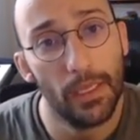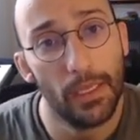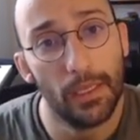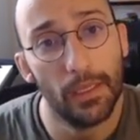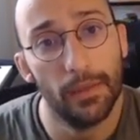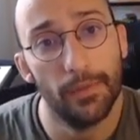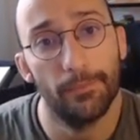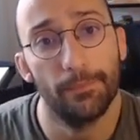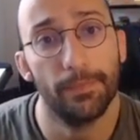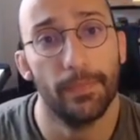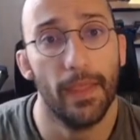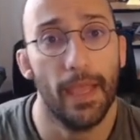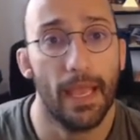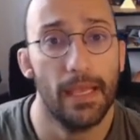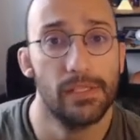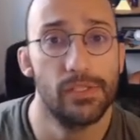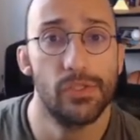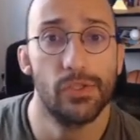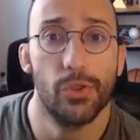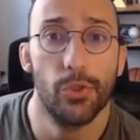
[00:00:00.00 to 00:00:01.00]
It
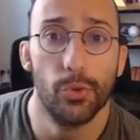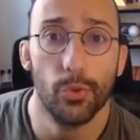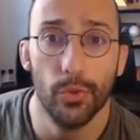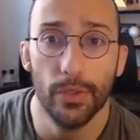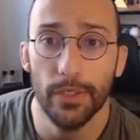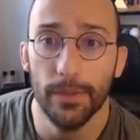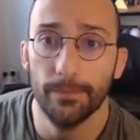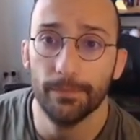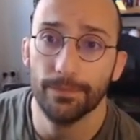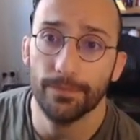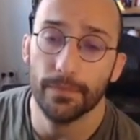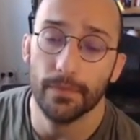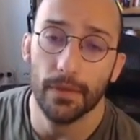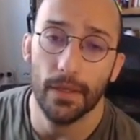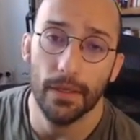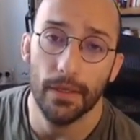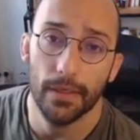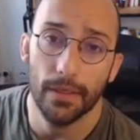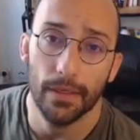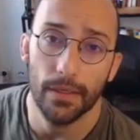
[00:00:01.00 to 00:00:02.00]
has three
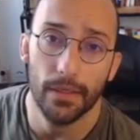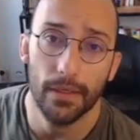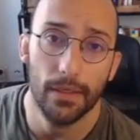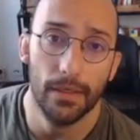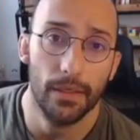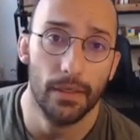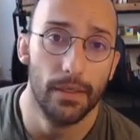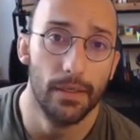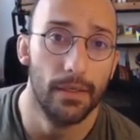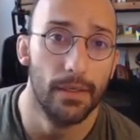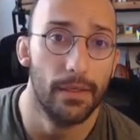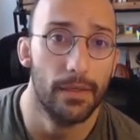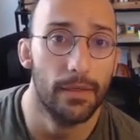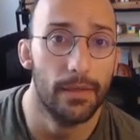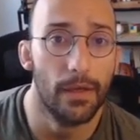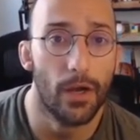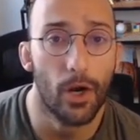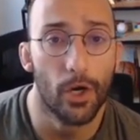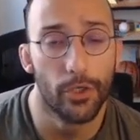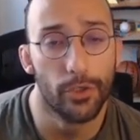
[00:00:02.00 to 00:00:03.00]
uh,
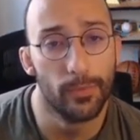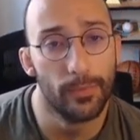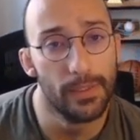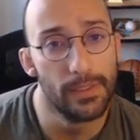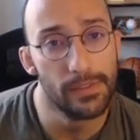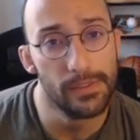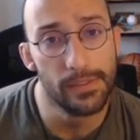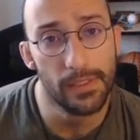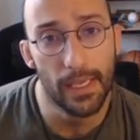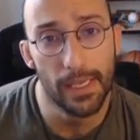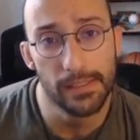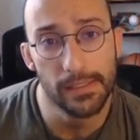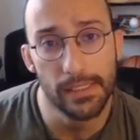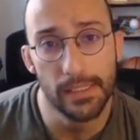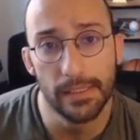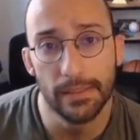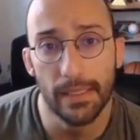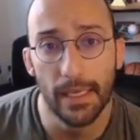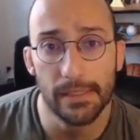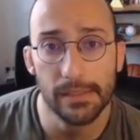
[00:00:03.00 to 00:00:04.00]
arguments. It has
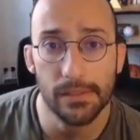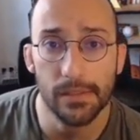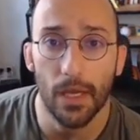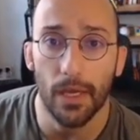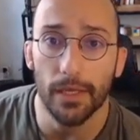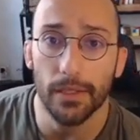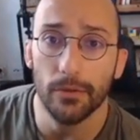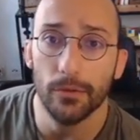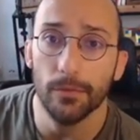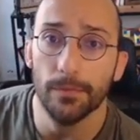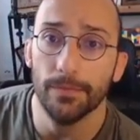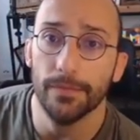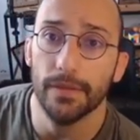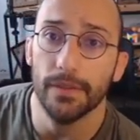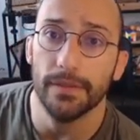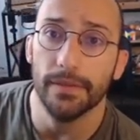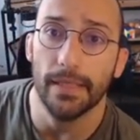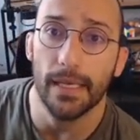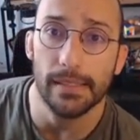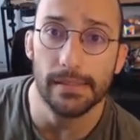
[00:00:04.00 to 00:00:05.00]
the test title,
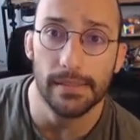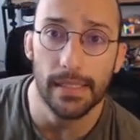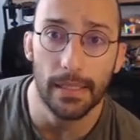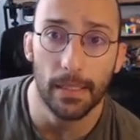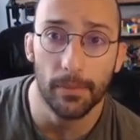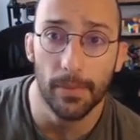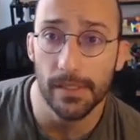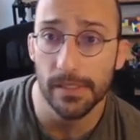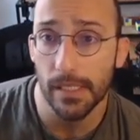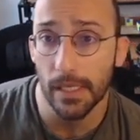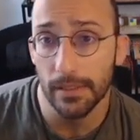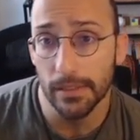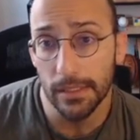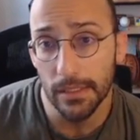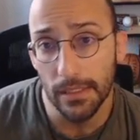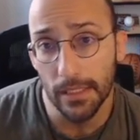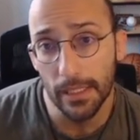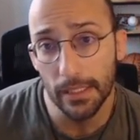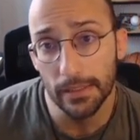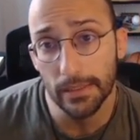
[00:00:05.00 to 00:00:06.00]
the test database
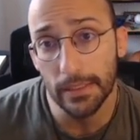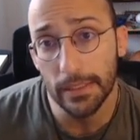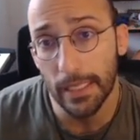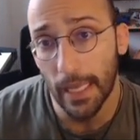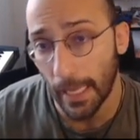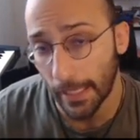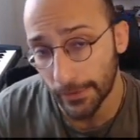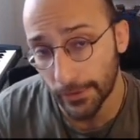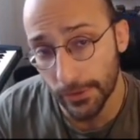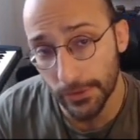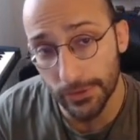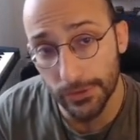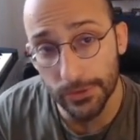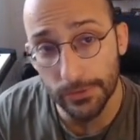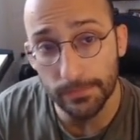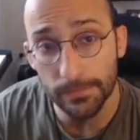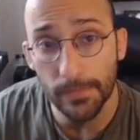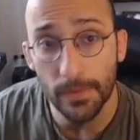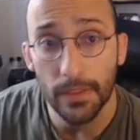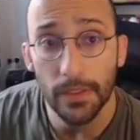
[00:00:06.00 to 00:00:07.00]
ID, and the
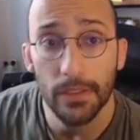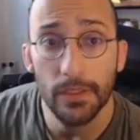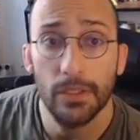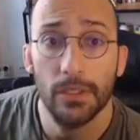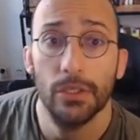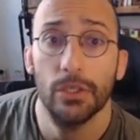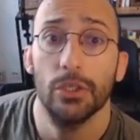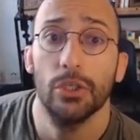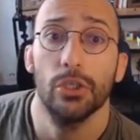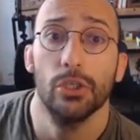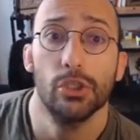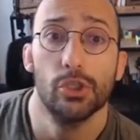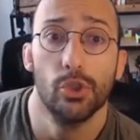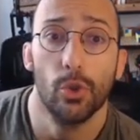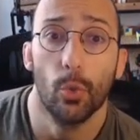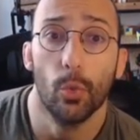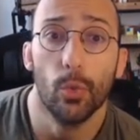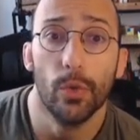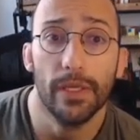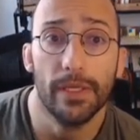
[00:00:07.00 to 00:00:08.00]
headers.
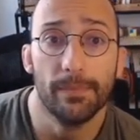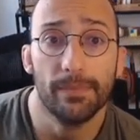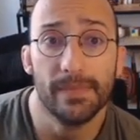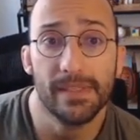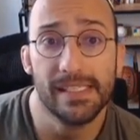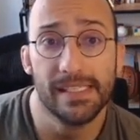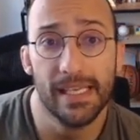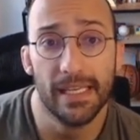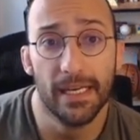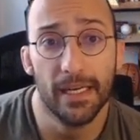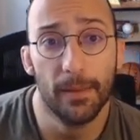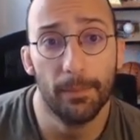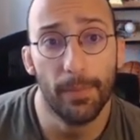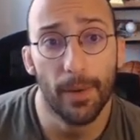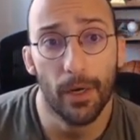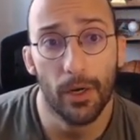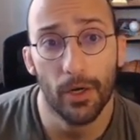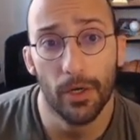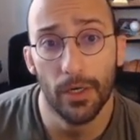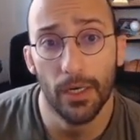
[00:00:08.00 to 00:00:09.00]
So we set up
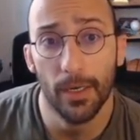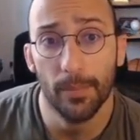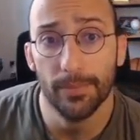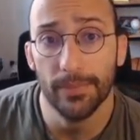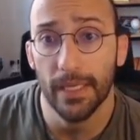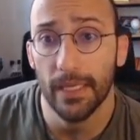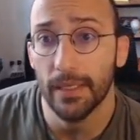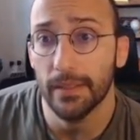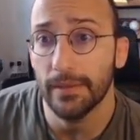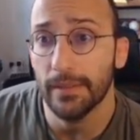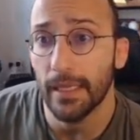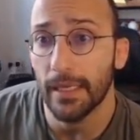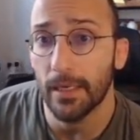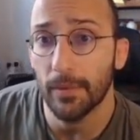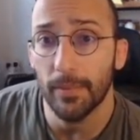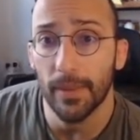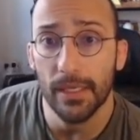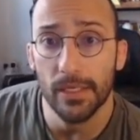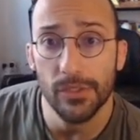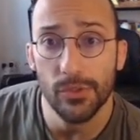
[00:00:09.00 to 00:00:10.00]
our update
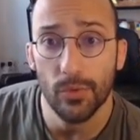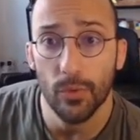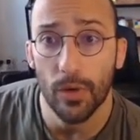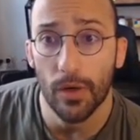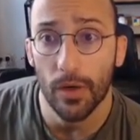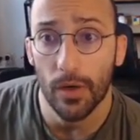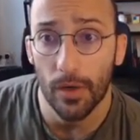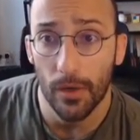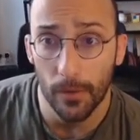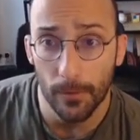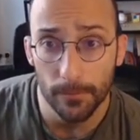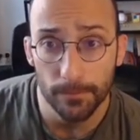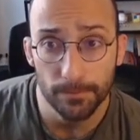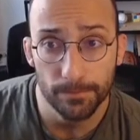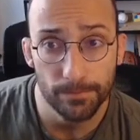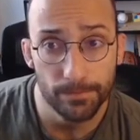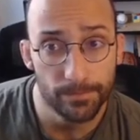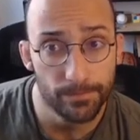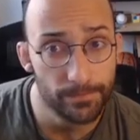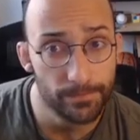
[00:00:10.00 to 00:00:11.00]
database URL.